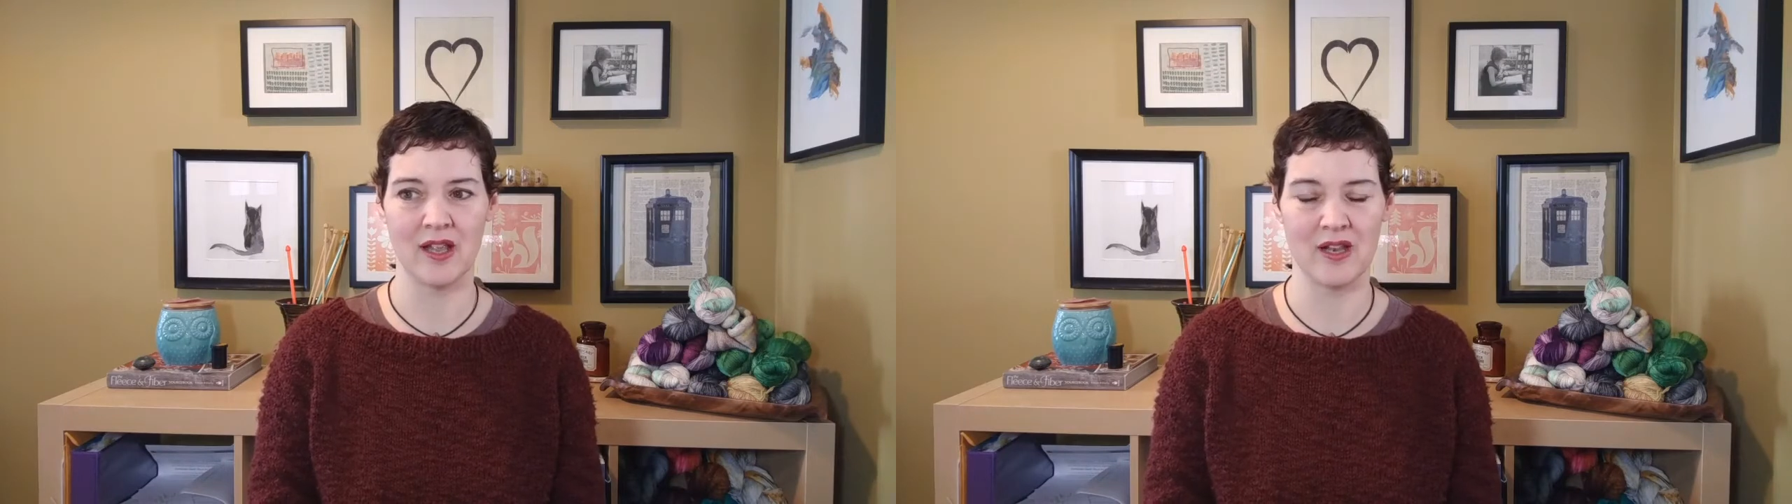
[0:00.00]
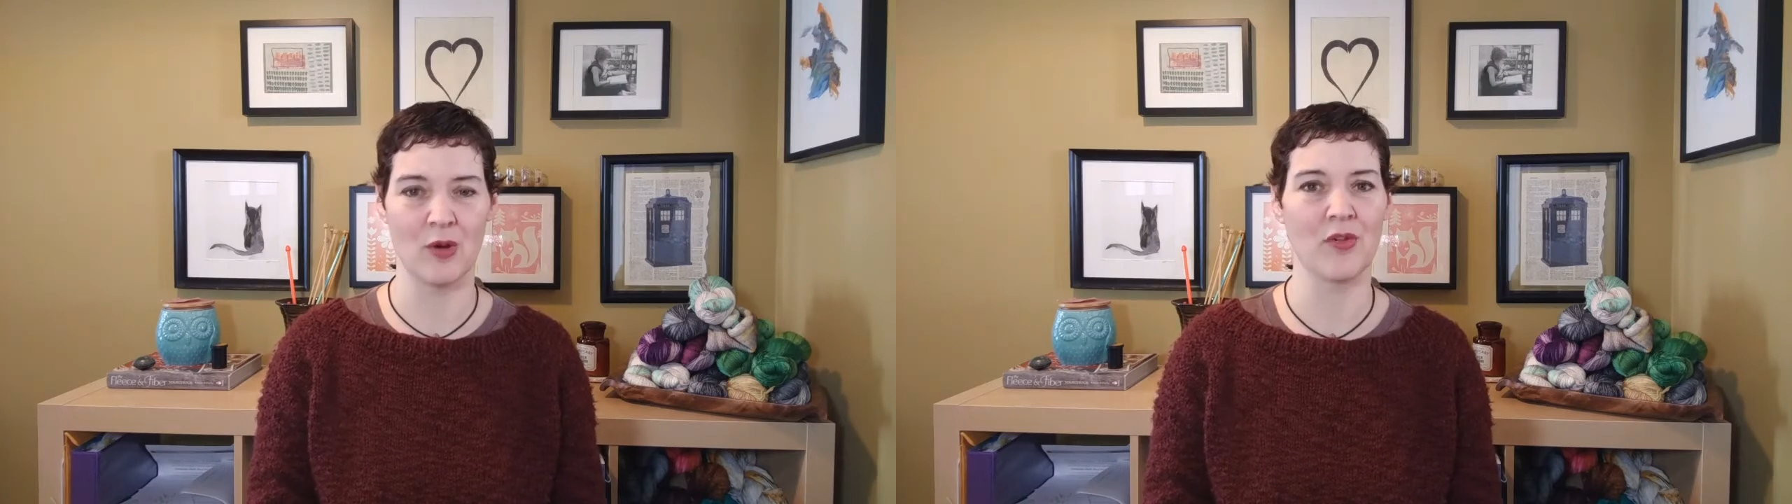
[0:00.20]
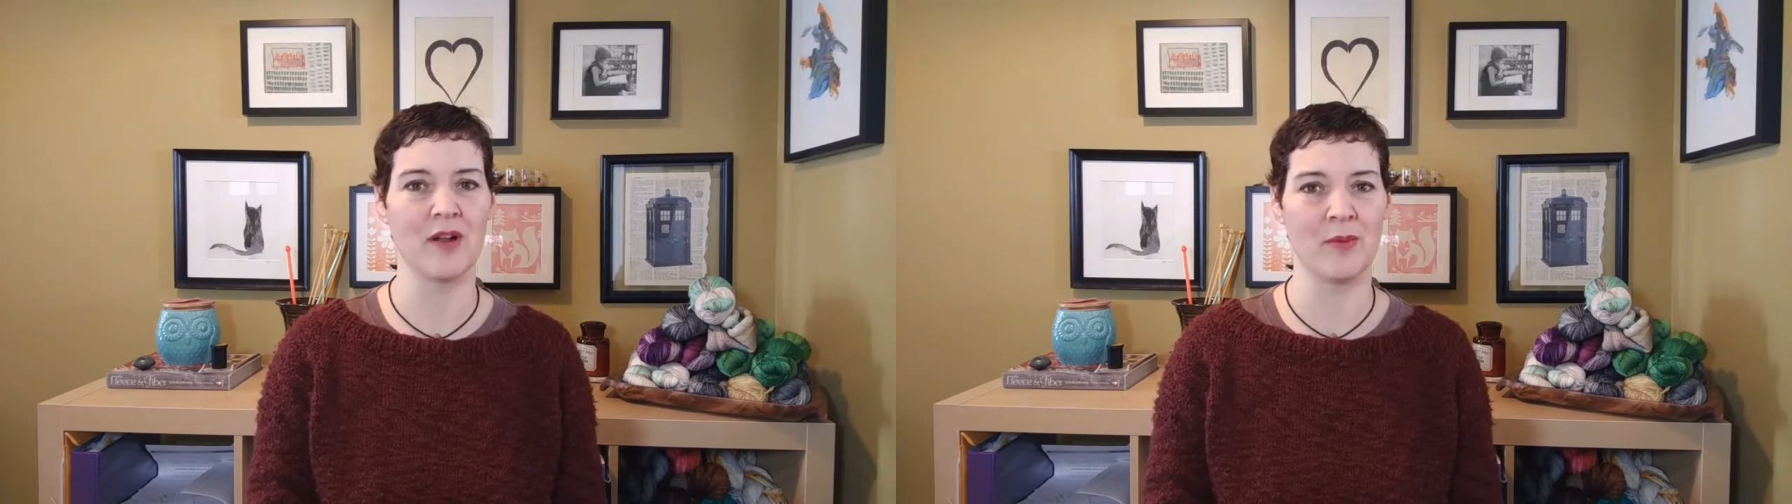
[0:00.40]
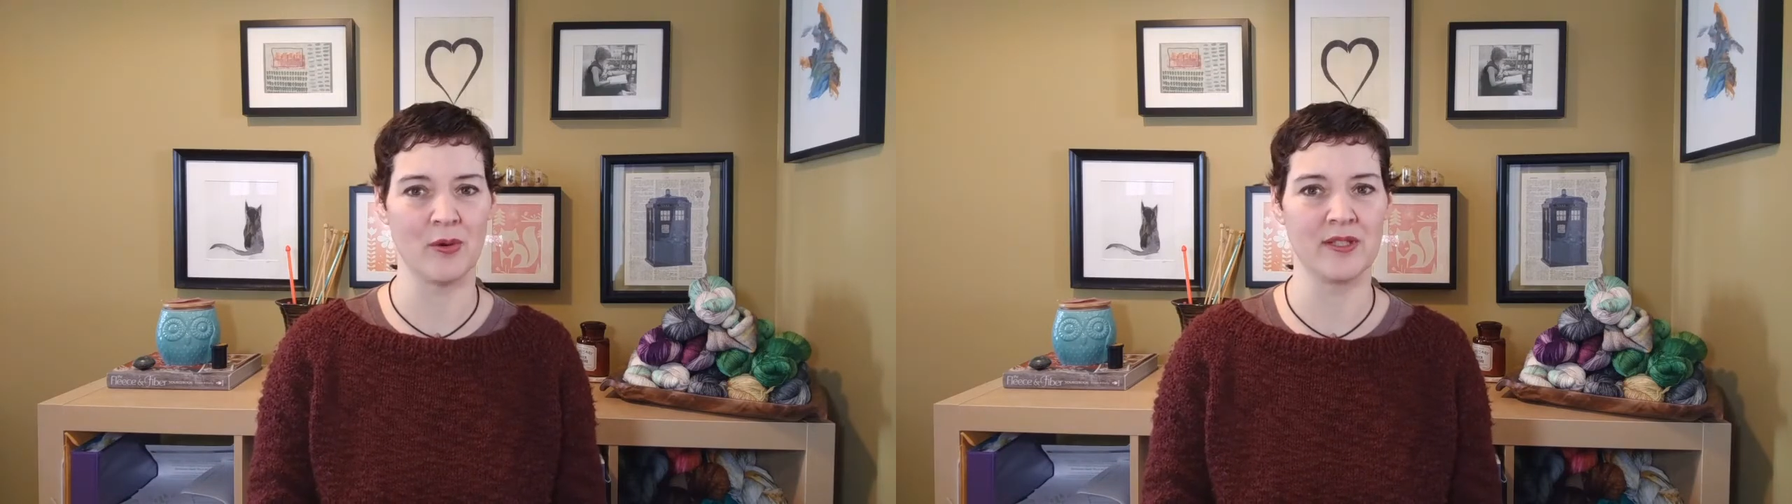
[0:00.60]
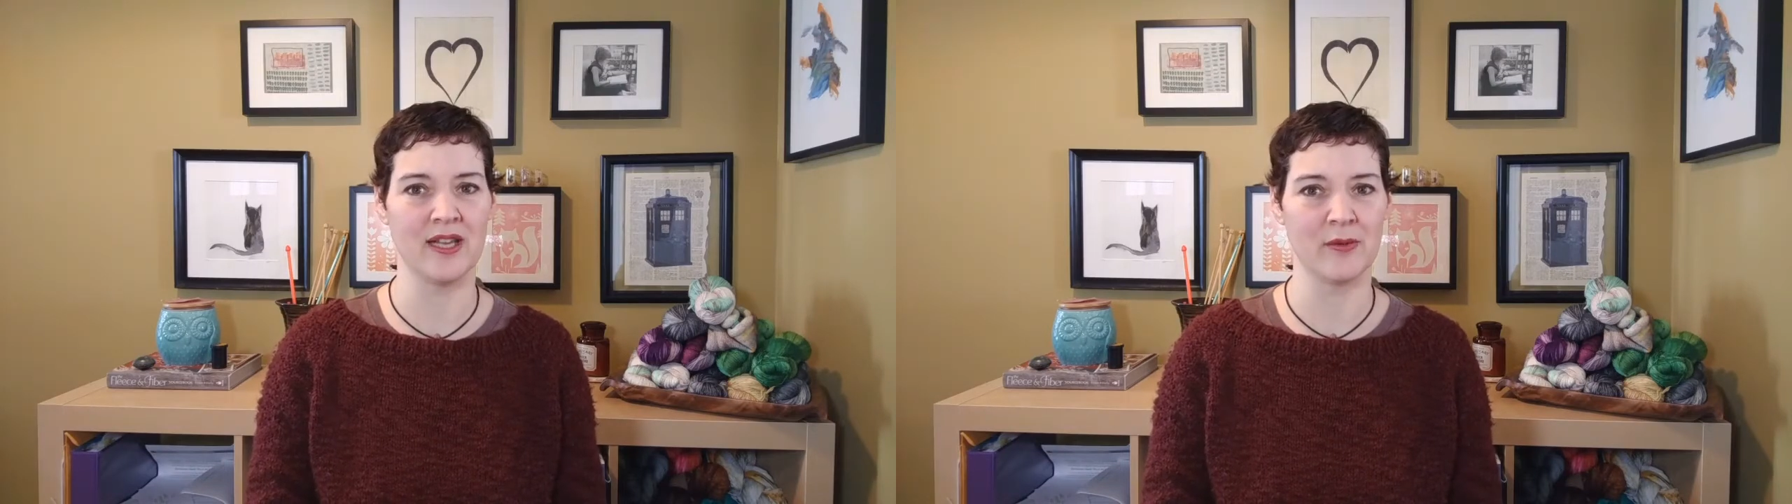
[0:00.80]
know that I'm
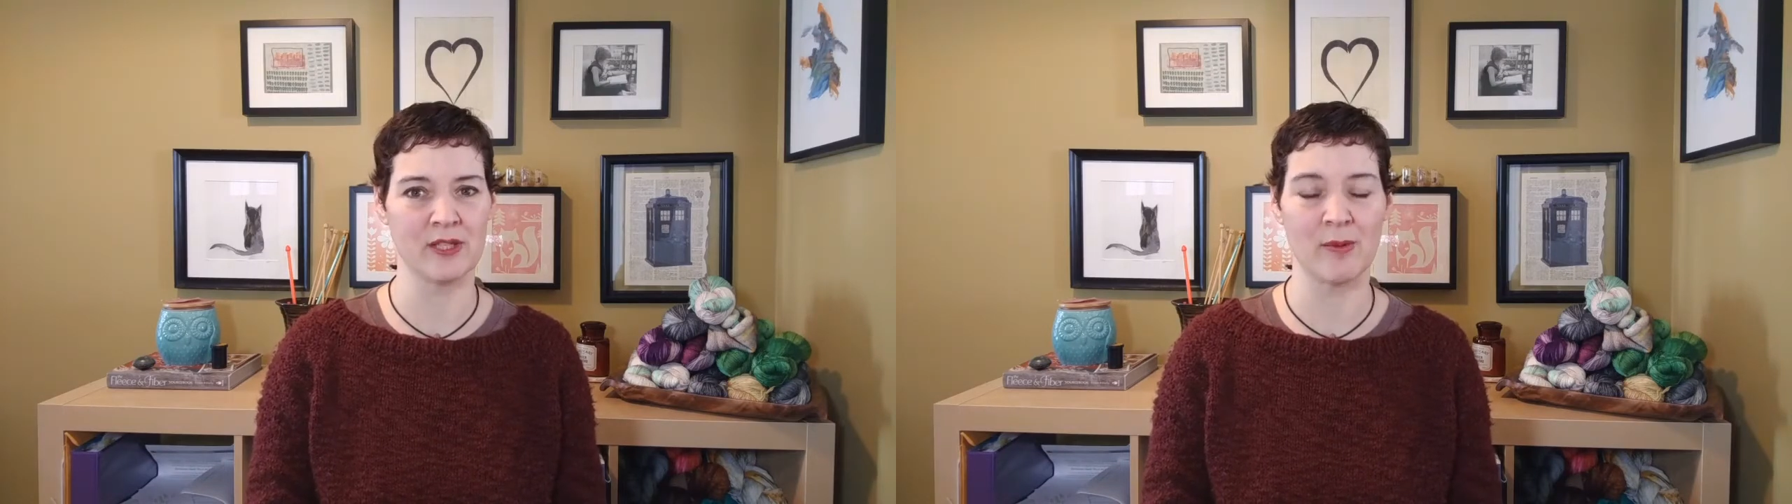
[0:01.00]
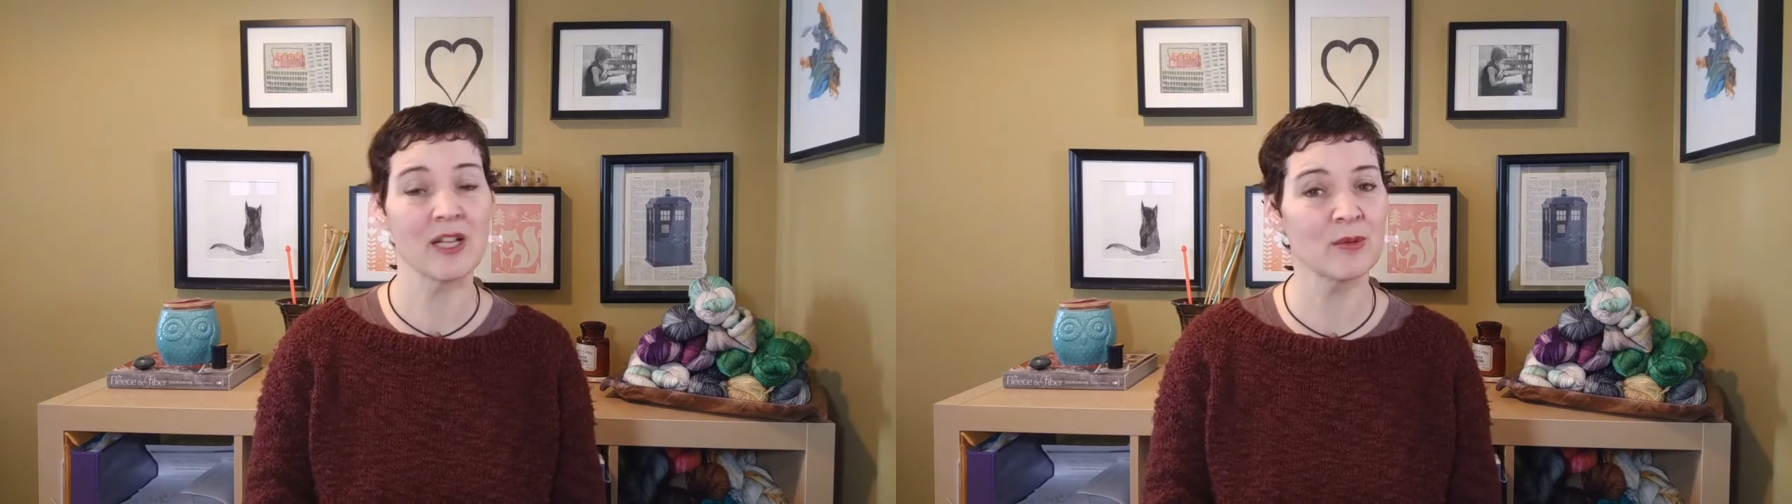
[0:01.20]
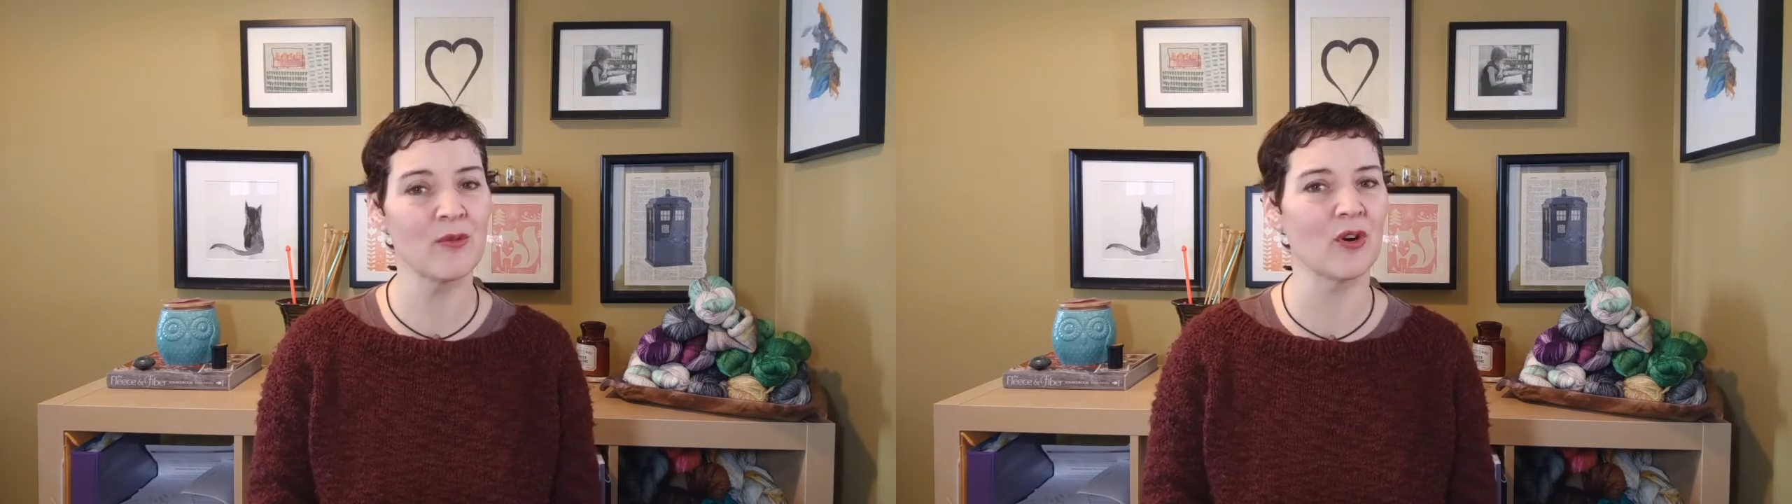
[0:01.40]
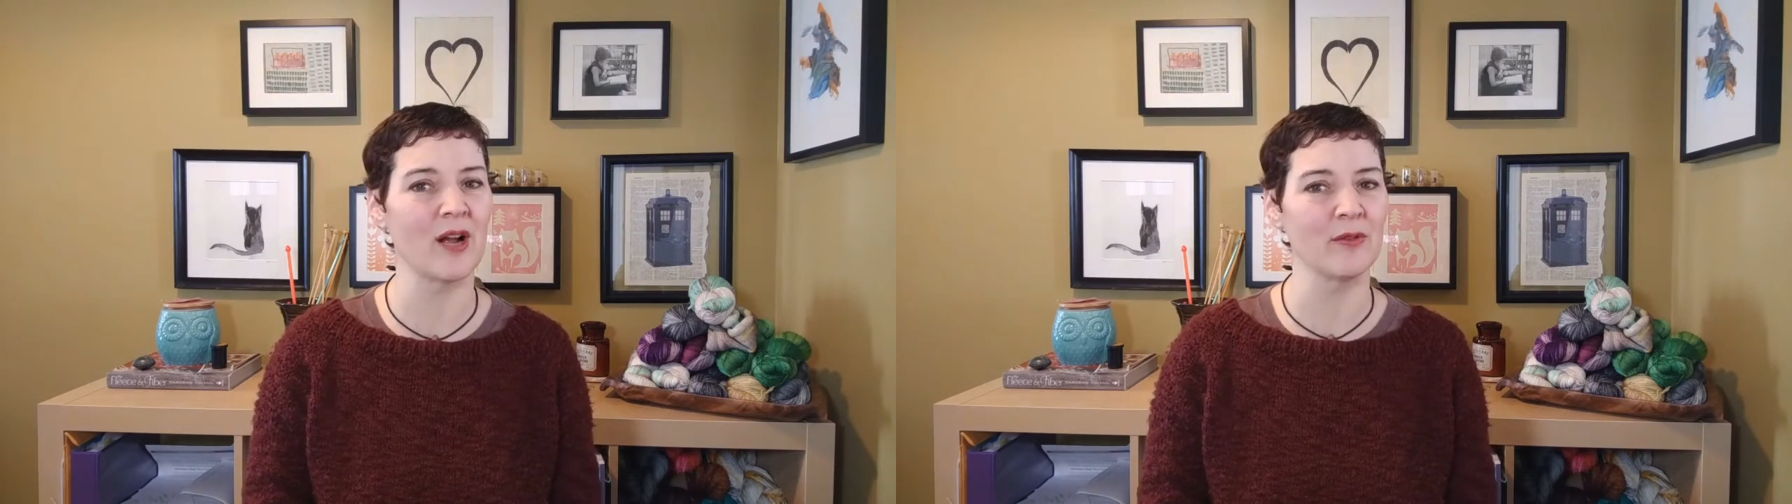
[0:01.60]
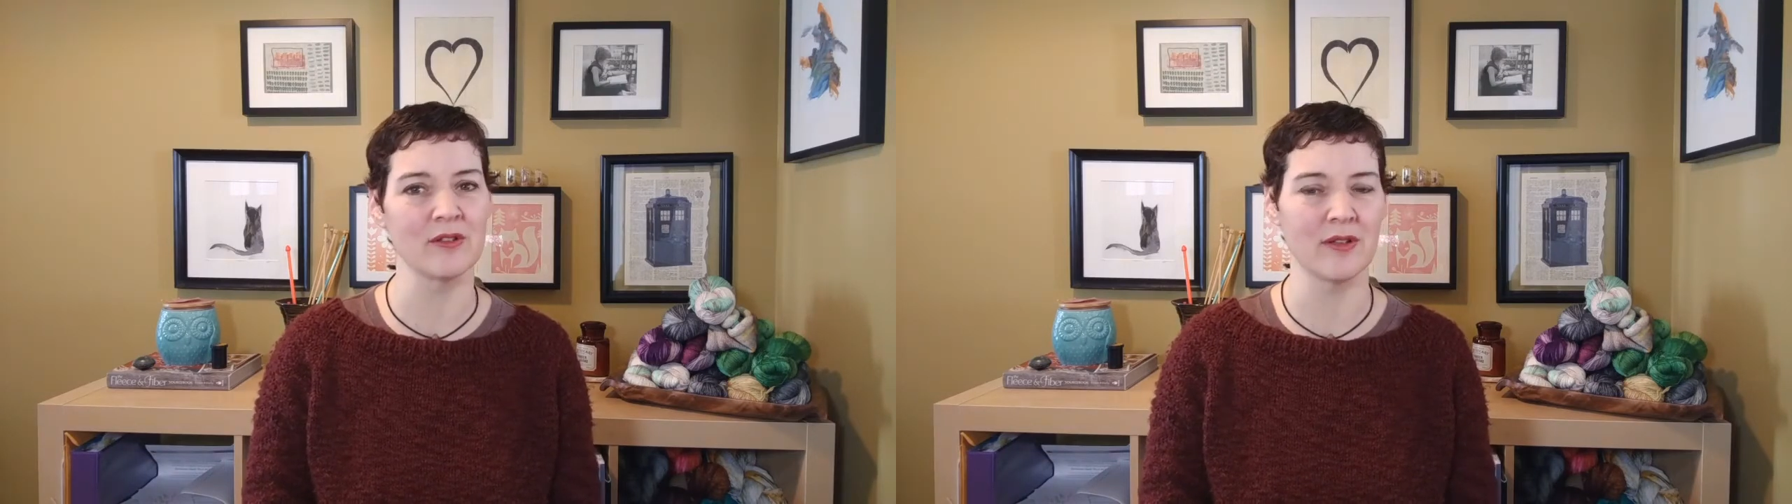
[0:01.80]
hosting and responsible for,
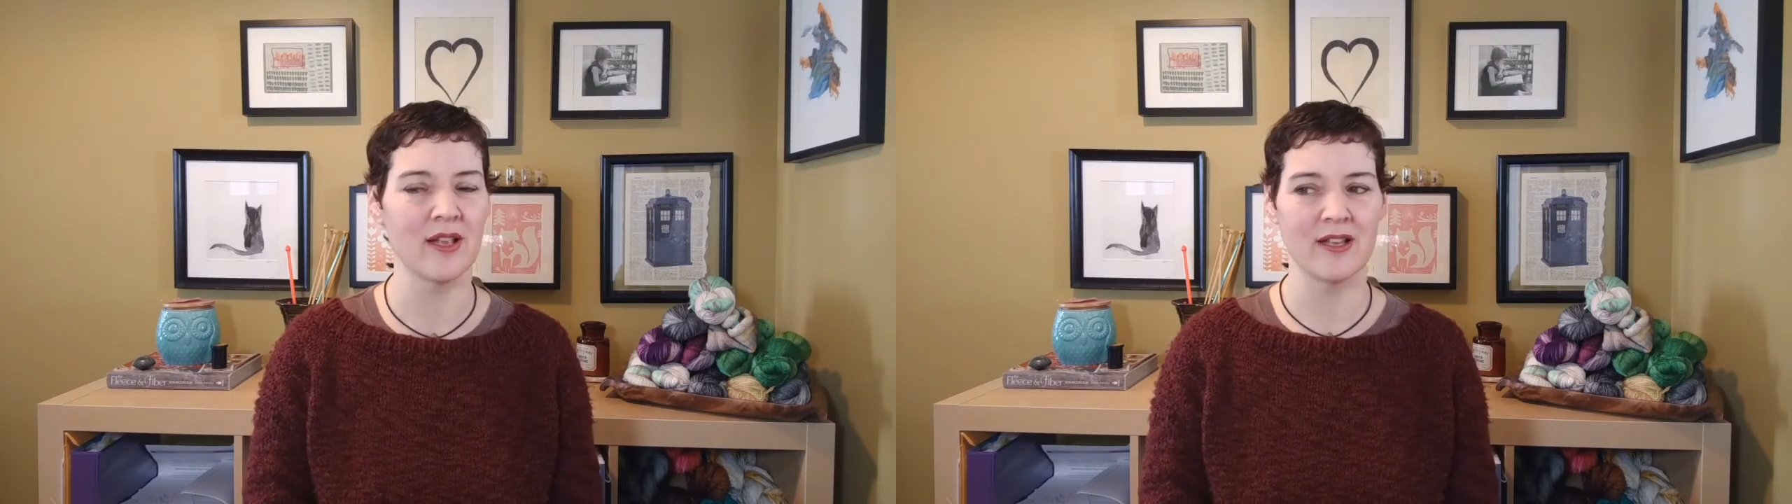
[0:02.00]
I will